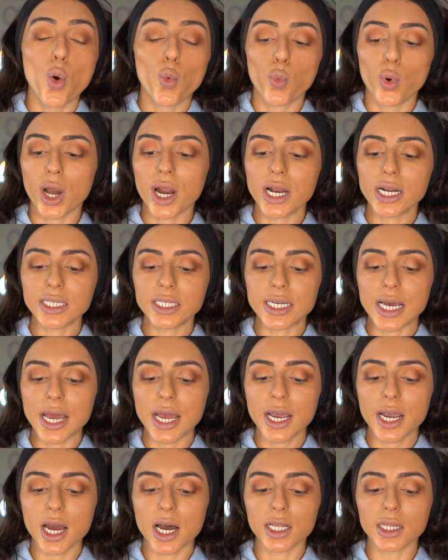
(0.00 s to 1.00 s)
we're gonna
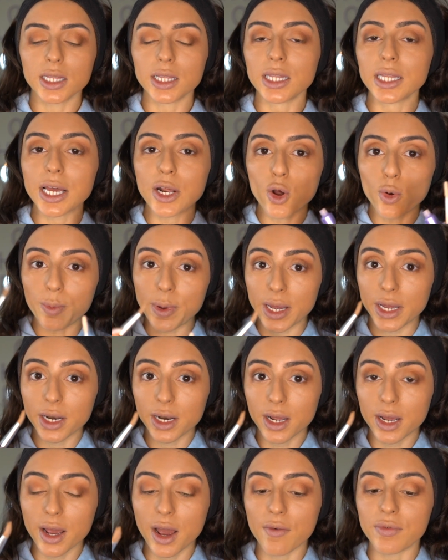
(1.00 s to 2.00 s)
take a little
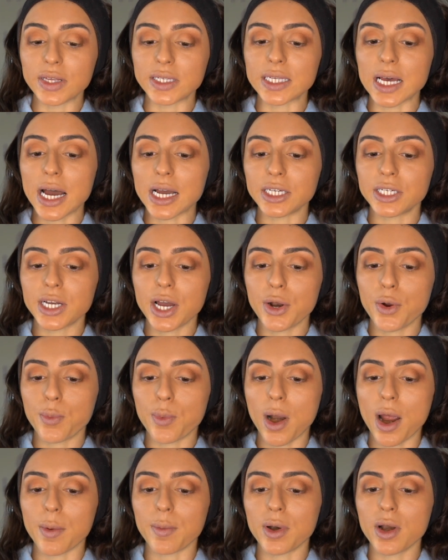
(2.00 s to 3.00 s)
bit of this eyeshadow
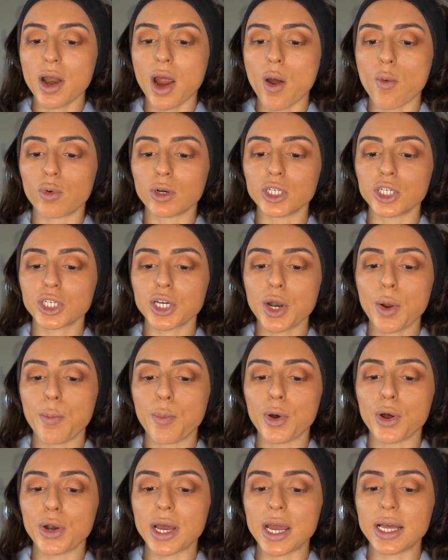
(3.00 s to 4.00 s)
primer and we're just gonna
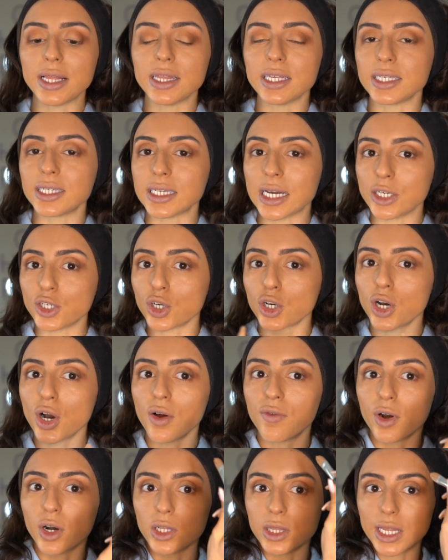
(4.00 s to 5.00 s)
put it in the center
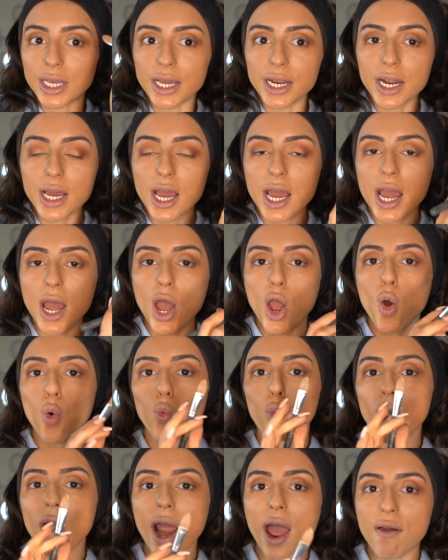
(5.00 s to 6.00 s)
of our lid
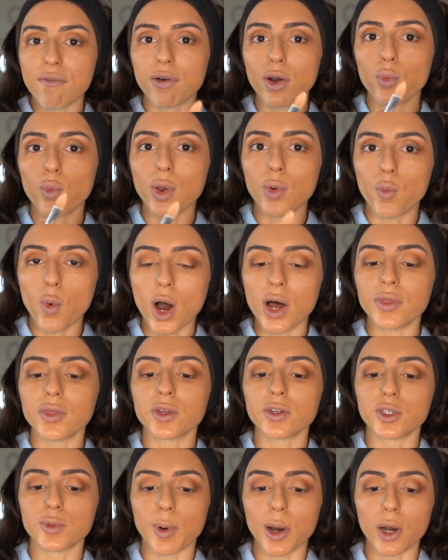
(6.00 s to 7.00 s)
wherever we want
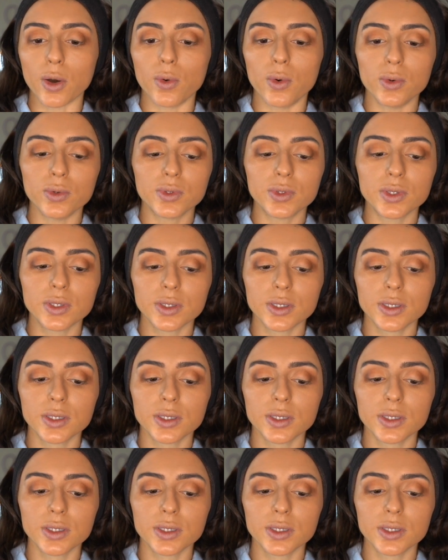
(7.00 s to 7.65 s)
the sparkles.